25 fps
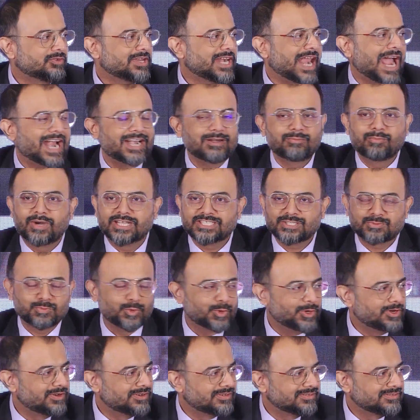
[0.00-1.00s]
will add much
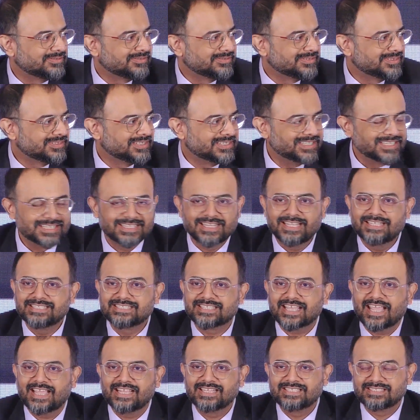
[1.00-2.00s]
more
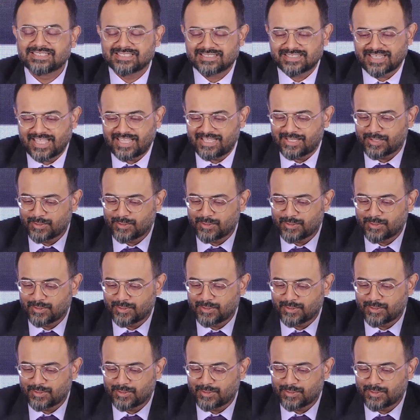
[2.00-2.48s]
insights. Thank